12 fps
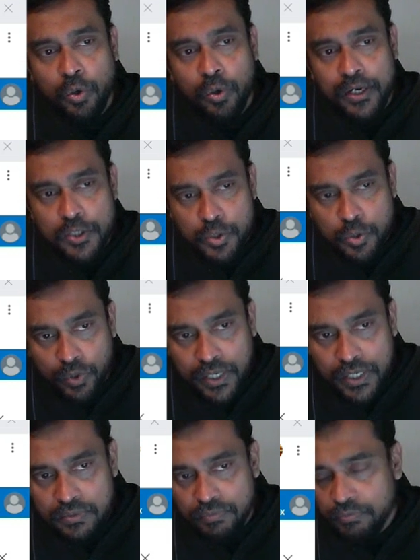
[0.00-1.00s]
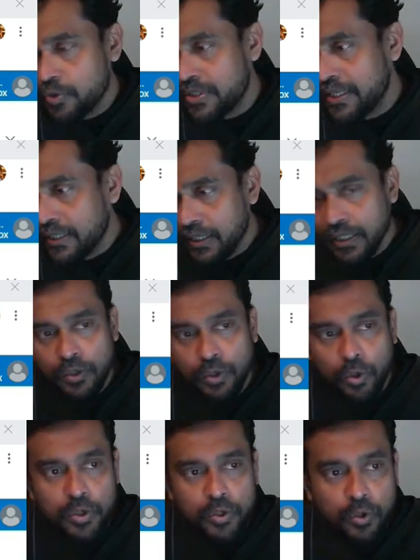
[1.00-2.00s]
local storage for single
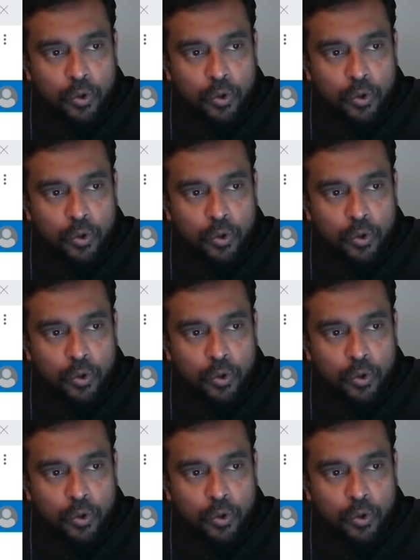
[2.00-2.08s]
node,